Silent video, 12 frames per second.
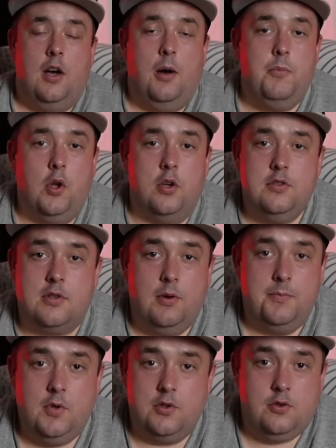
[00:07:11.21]
I'm not so
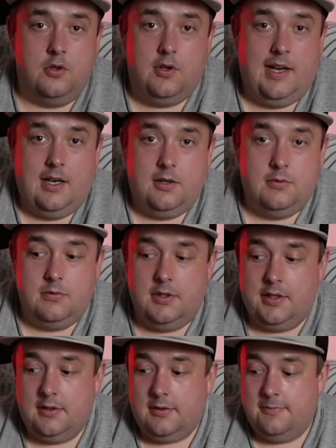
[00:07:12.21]
I'm not sure how
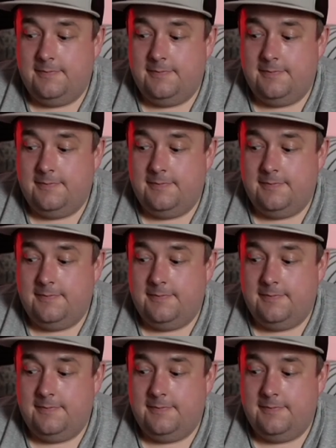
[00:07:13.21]
like